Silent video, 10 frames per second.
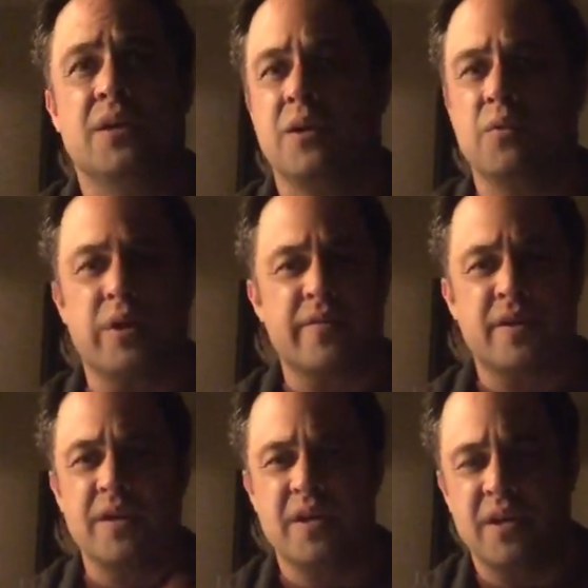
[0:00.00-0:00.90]

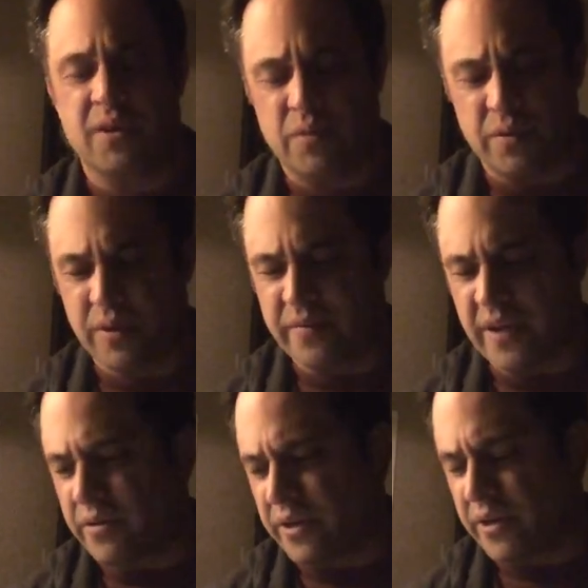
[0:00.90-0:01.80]
Whatever.
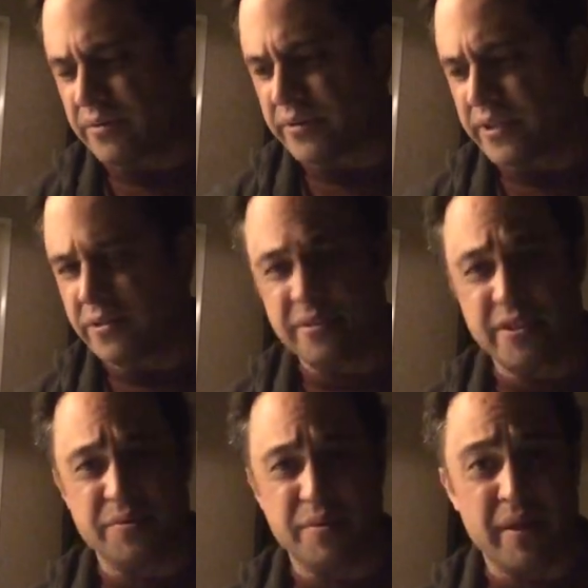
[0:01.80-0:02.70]
I don't really know. It
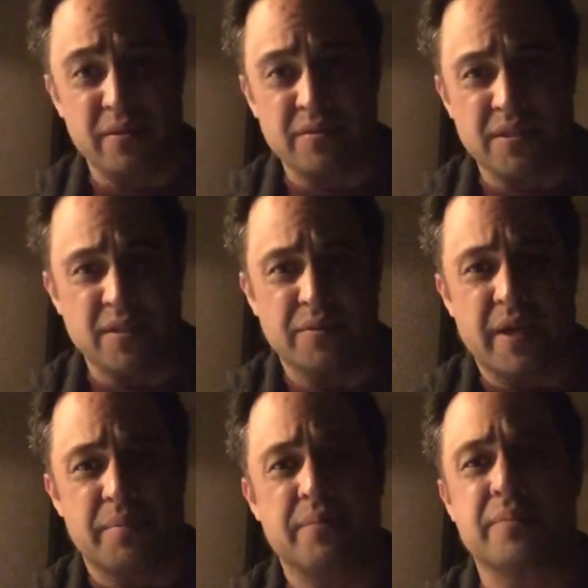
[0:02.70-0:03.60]
doesn't really matter what
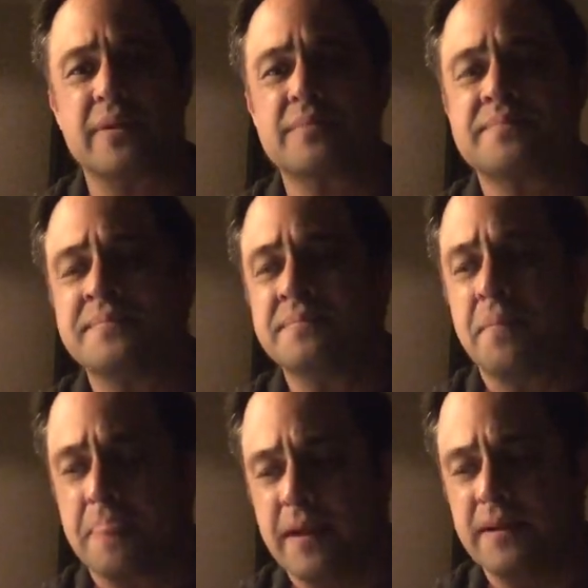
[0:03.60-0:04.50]
happened. But
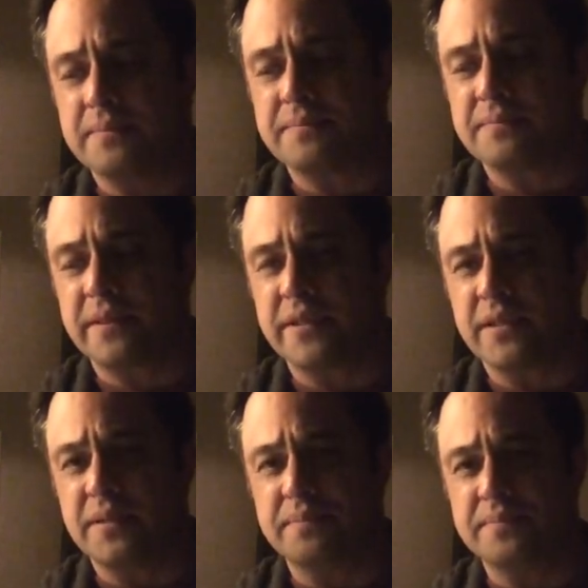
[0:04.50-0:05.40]
yeah, he
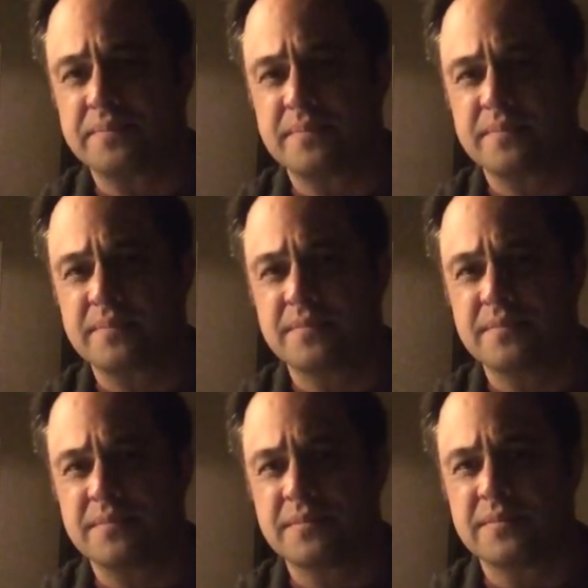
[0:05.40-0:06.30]
killed
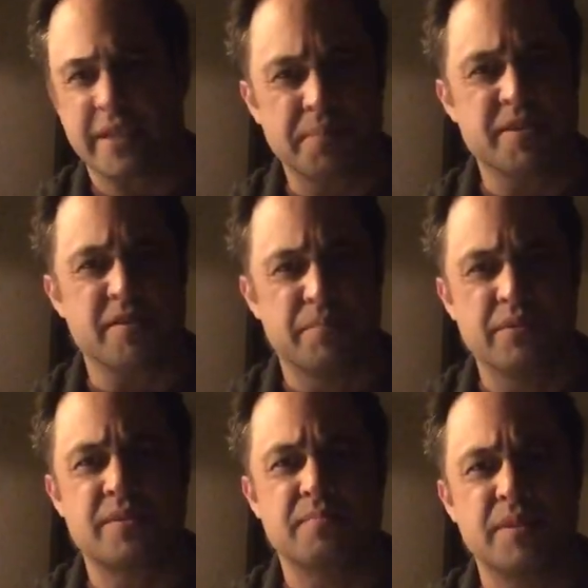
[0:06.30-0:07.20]
himself.
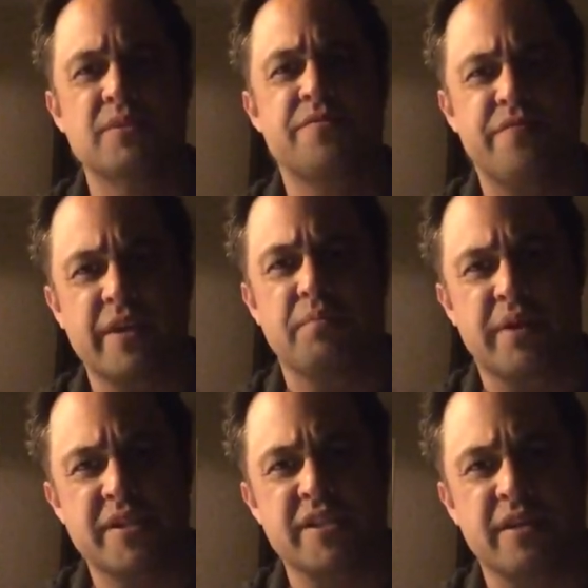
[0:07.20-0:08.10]
Blew his fucking
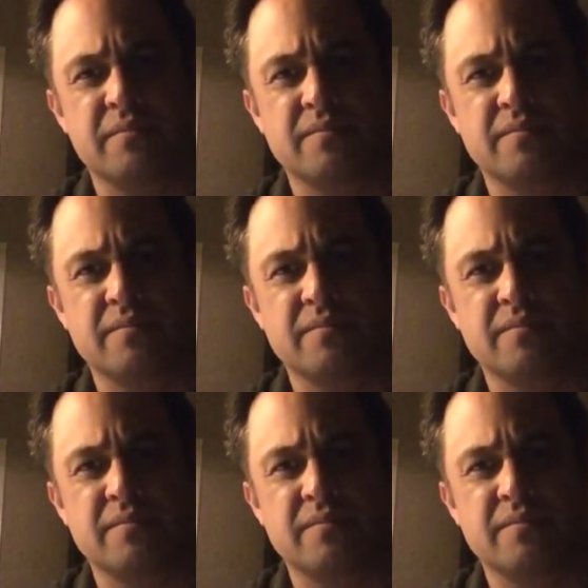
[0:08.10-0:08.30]
brains out